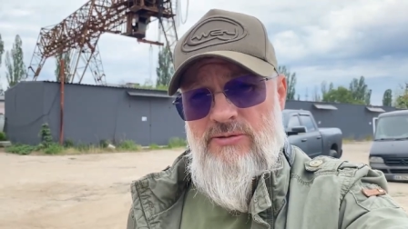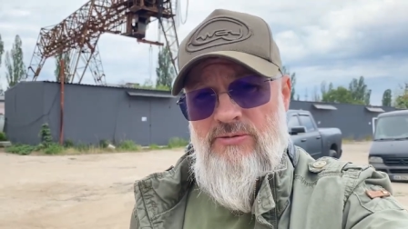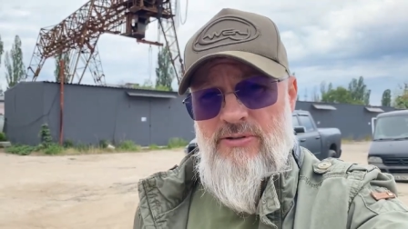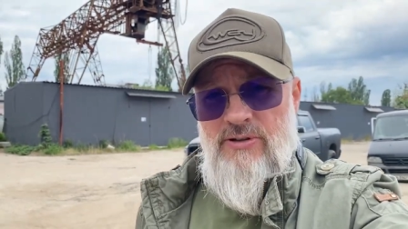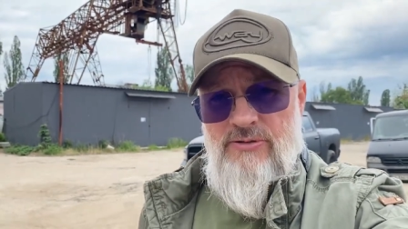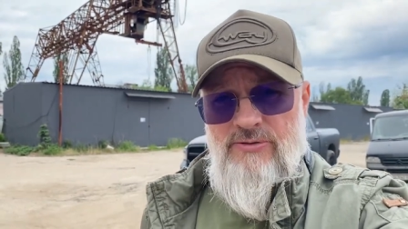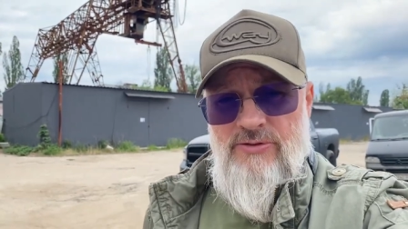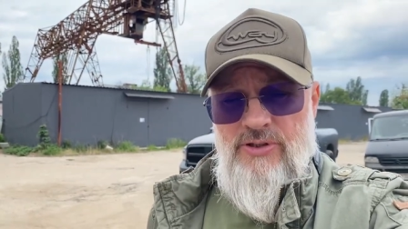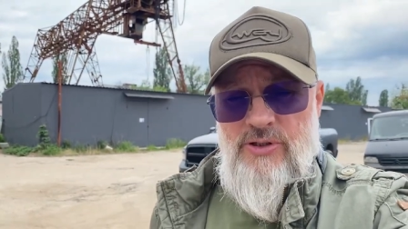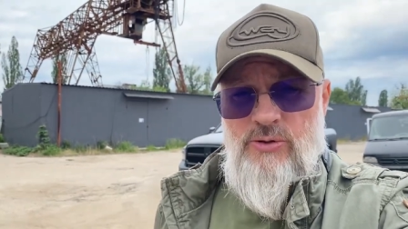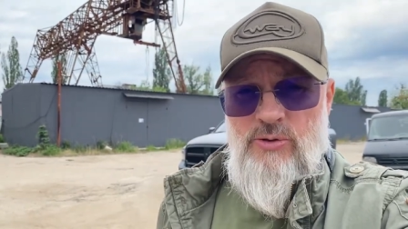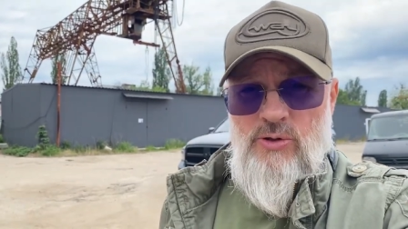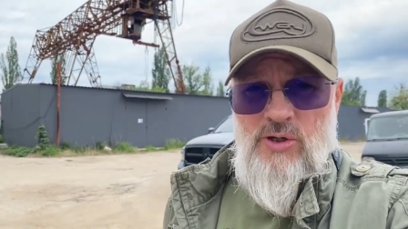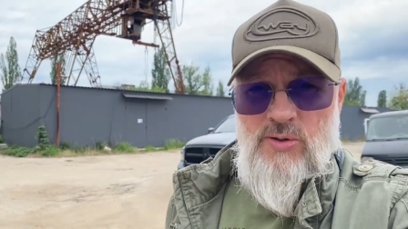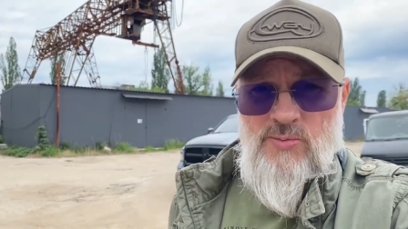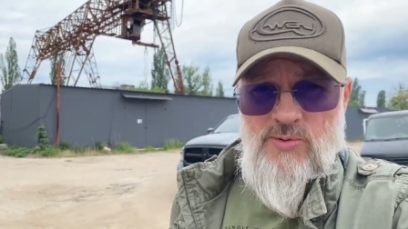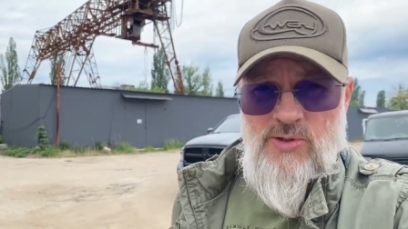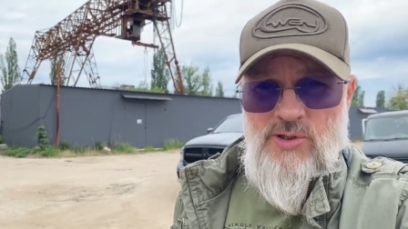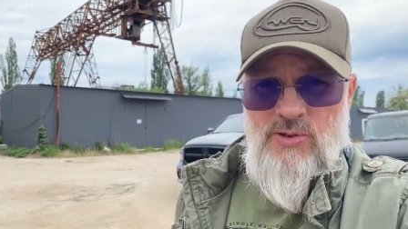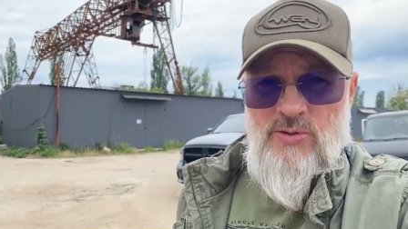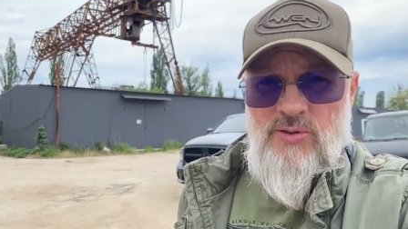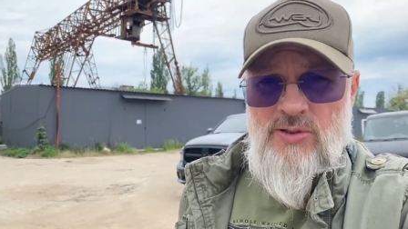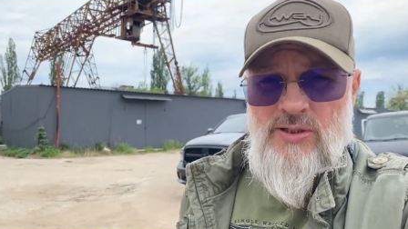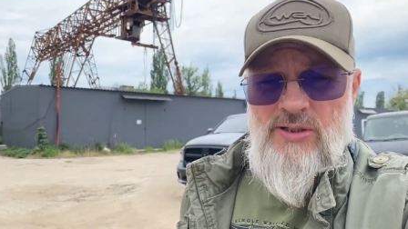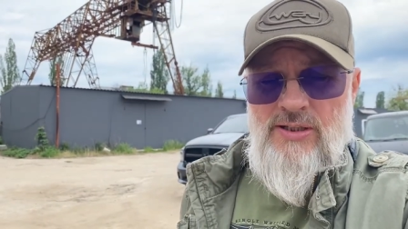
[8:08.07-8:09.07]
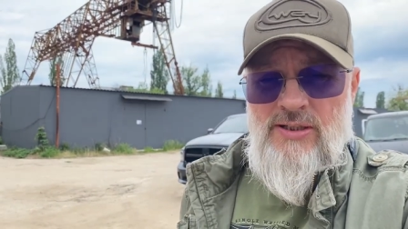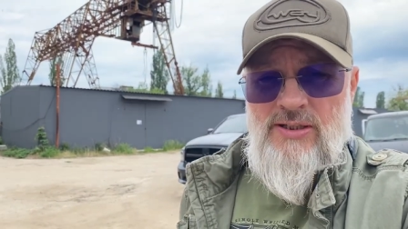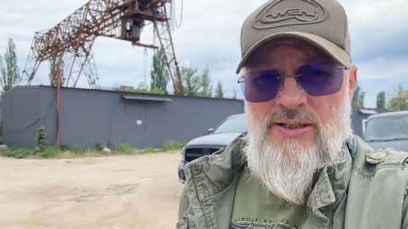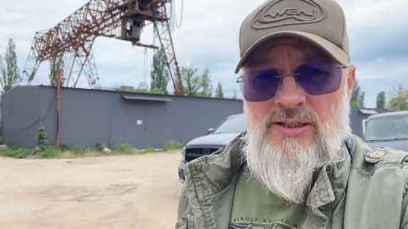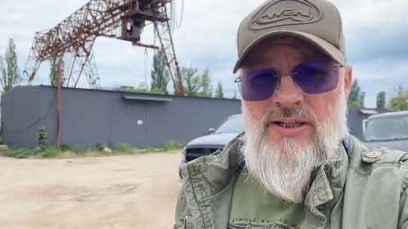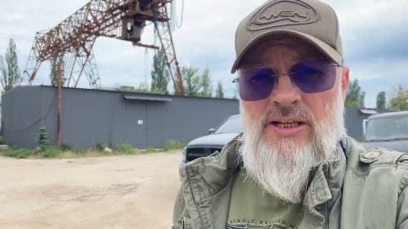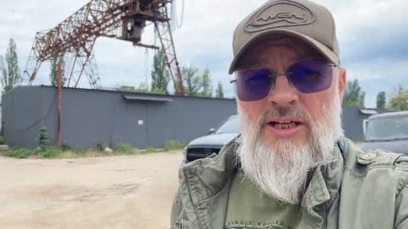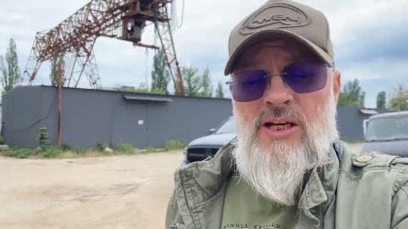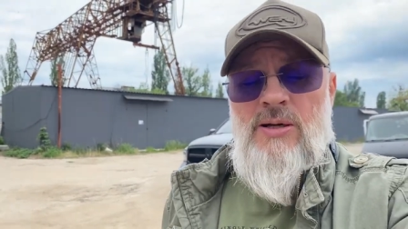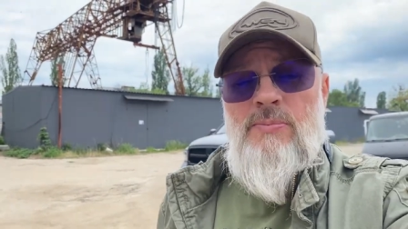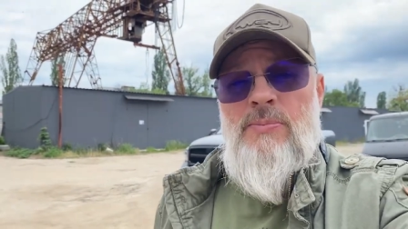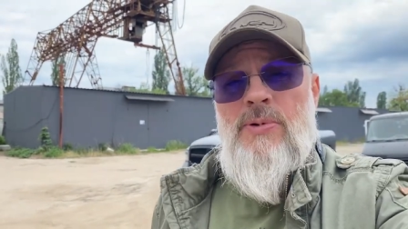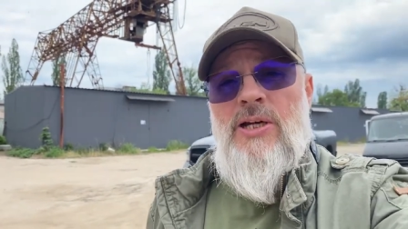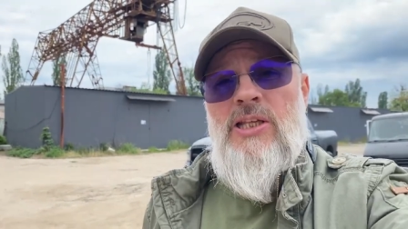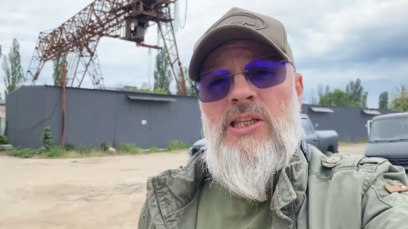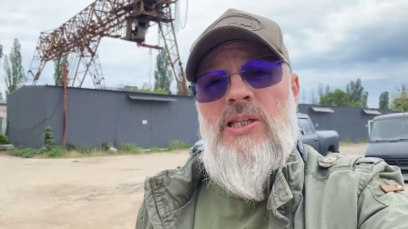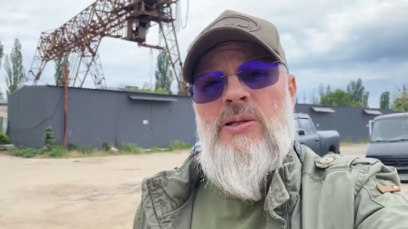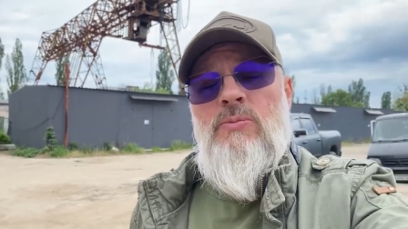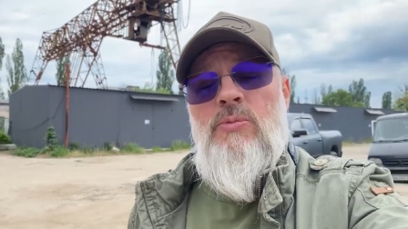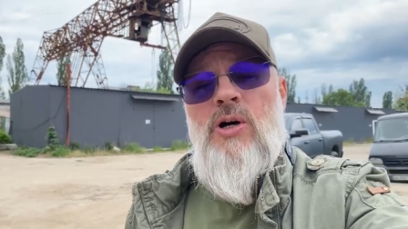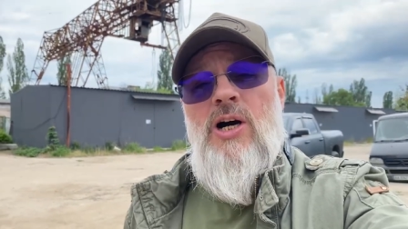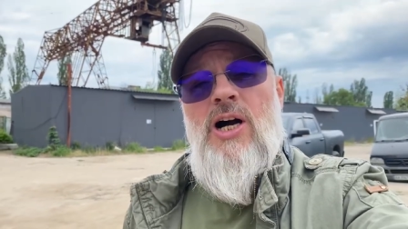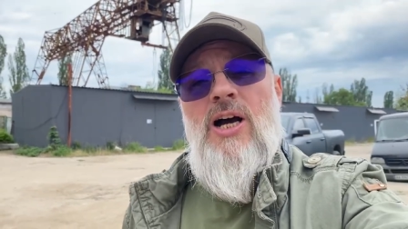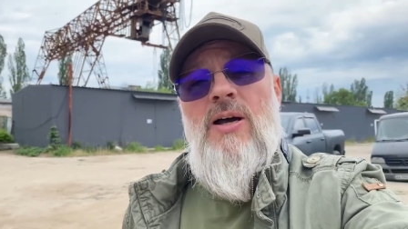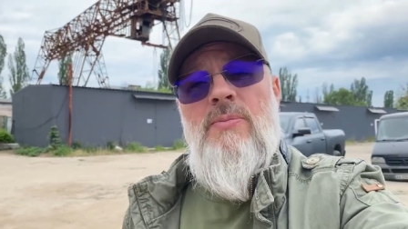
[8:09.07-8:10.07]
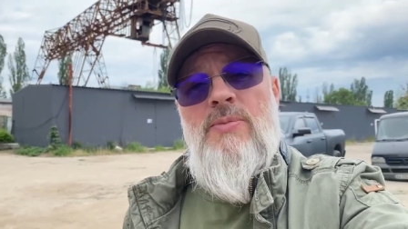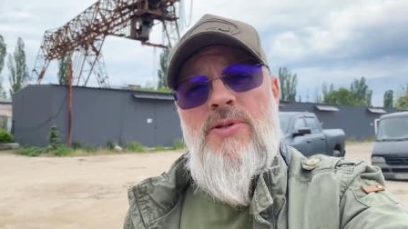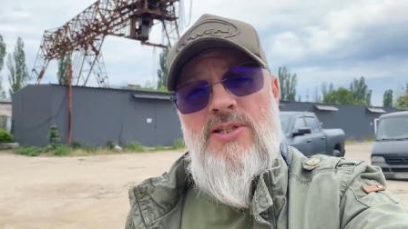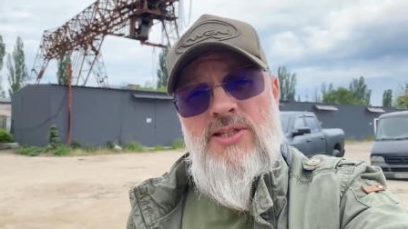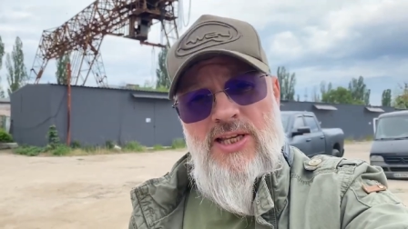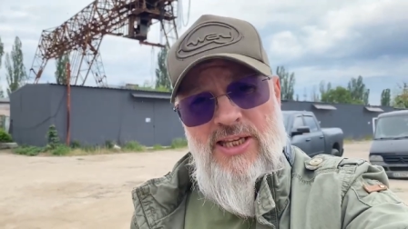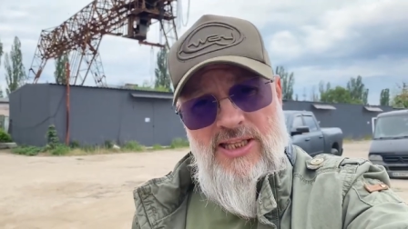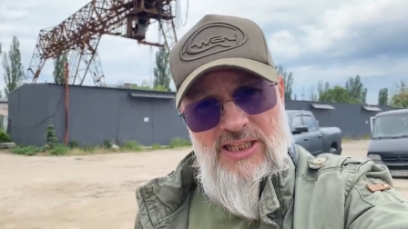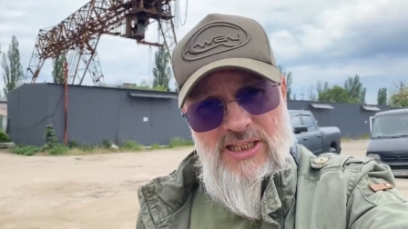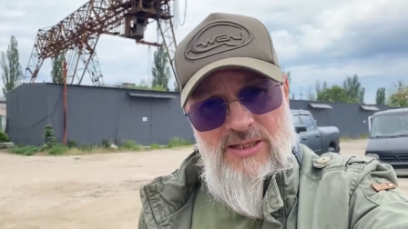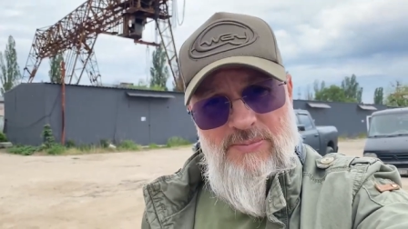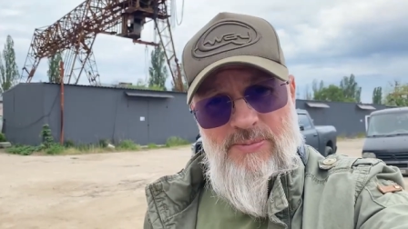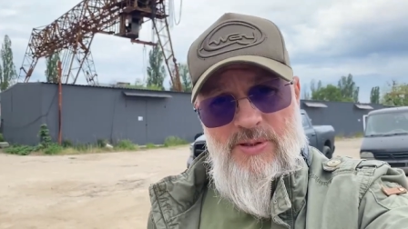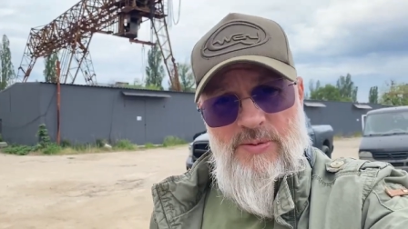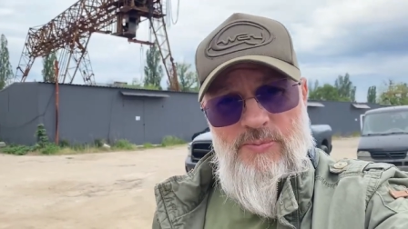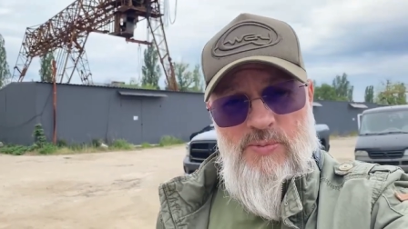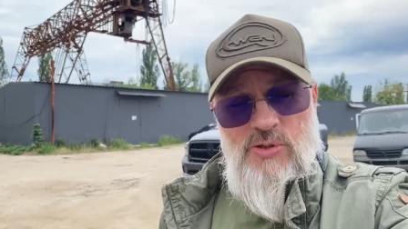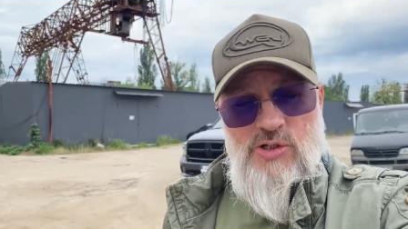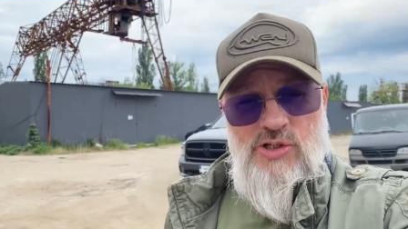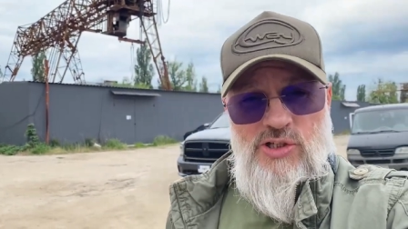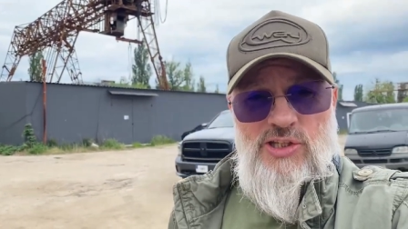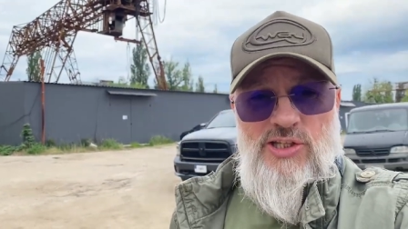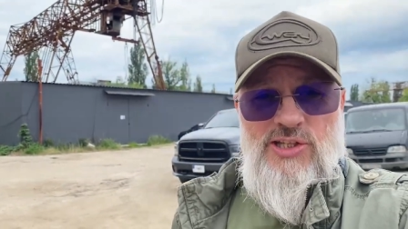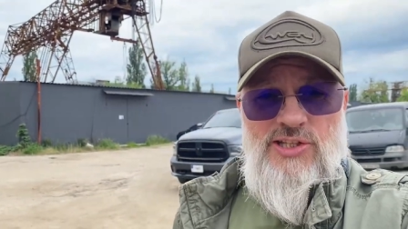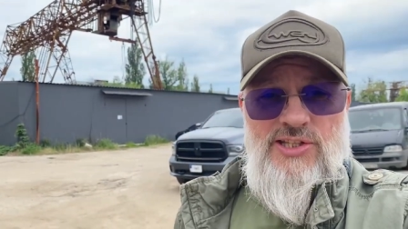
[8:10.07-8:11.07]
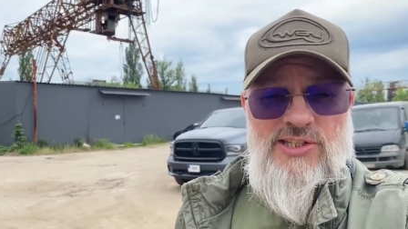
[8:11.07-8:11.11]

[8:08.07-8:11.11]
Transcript: It will be exciting, so subscribe to his channel.